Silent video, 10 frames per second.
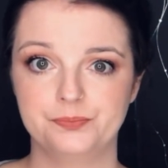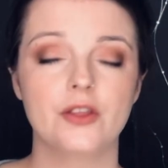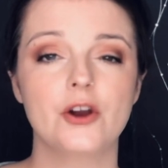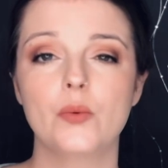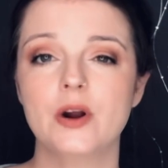
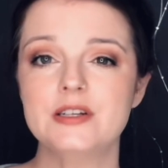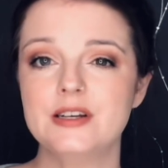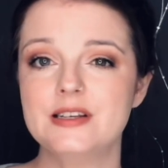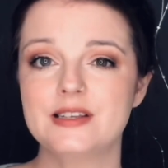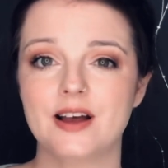There weren't
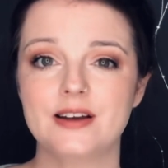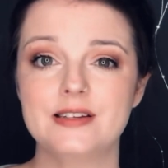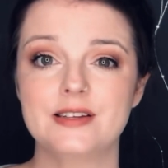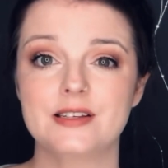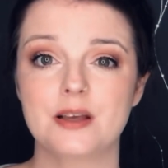any
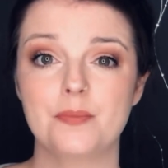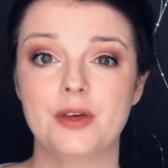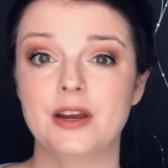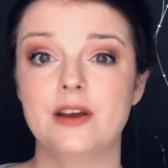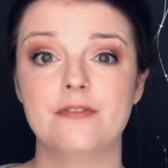signs that
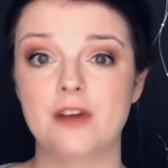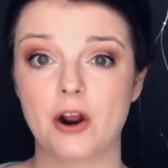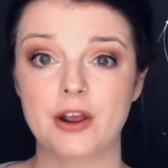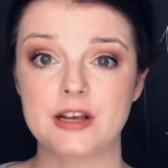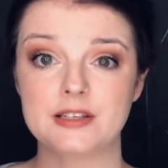something
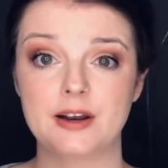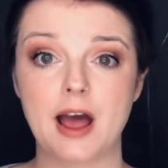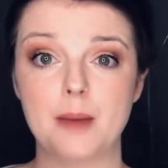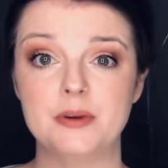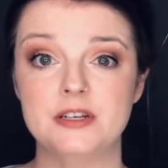nefarious had
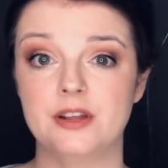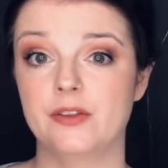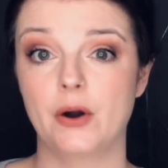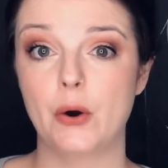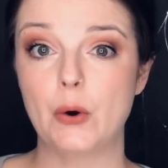happened in
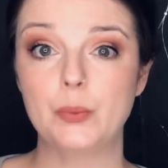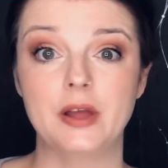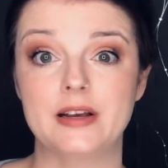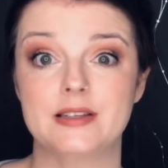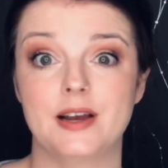the home,
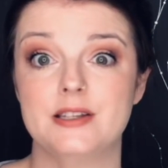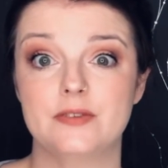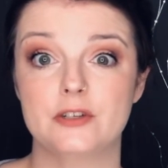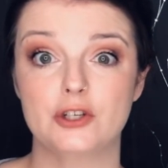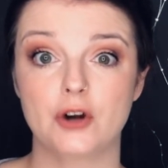like signs
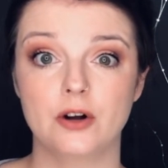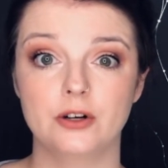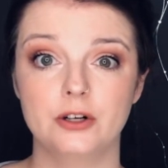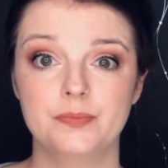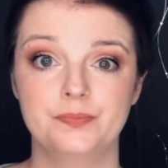of a
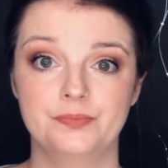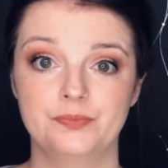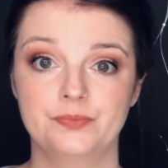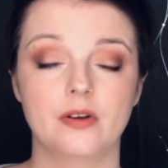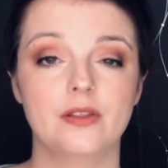struggle.
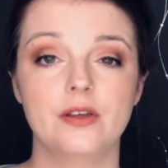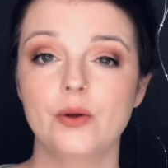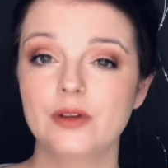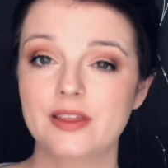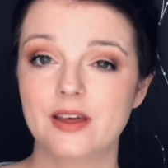The
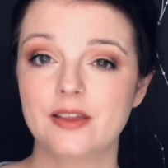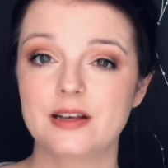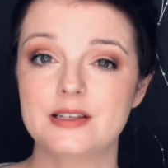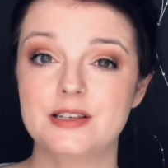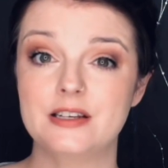only thing
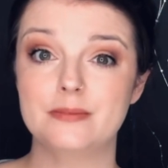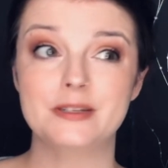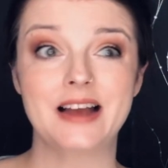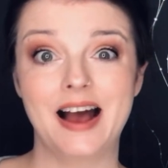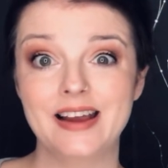that
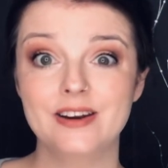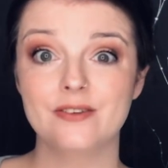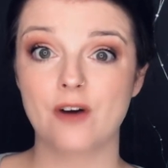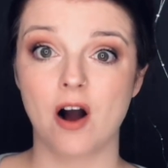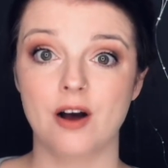seemed kind
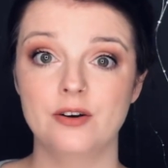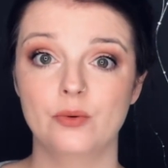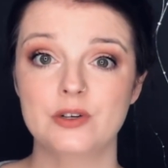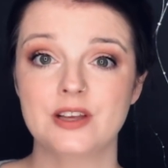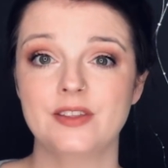of odd
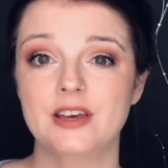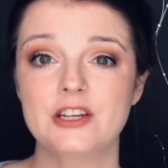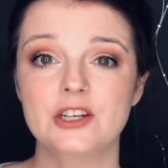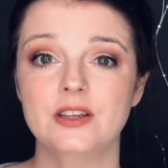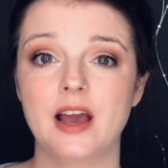was that the
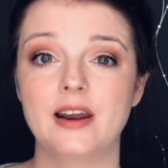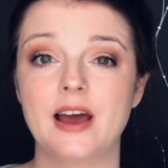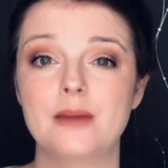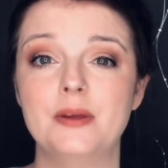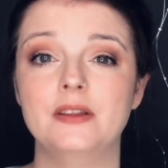kitchen light
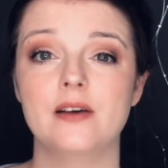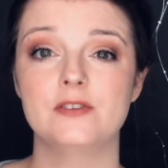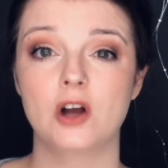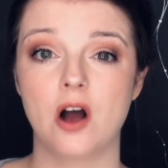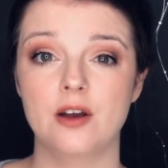had been
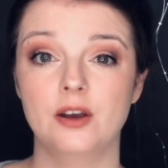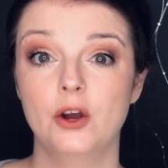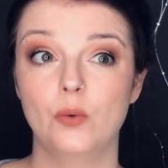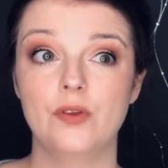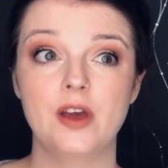left on
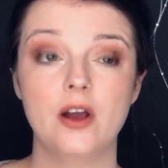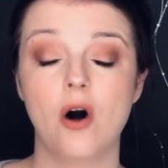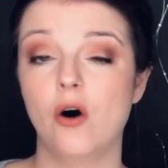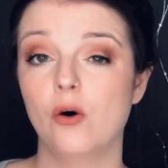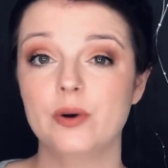when they
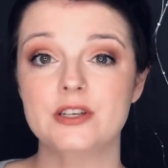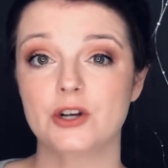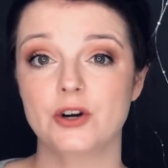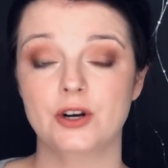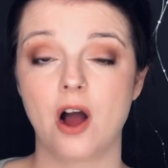always
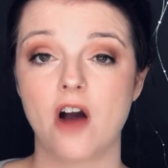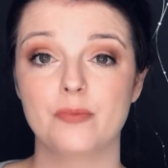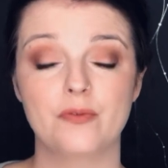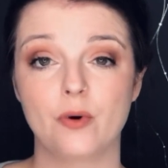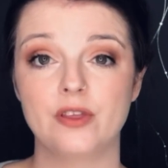turned it off
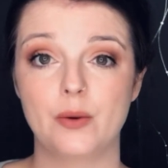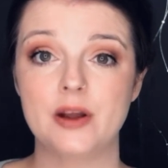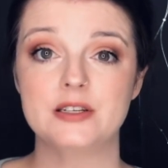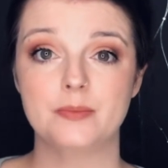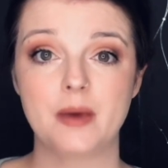before they
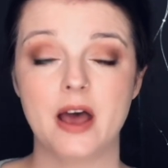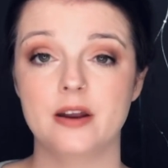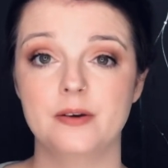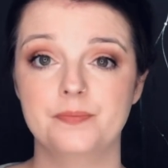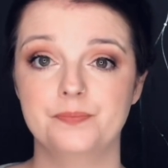went to bed.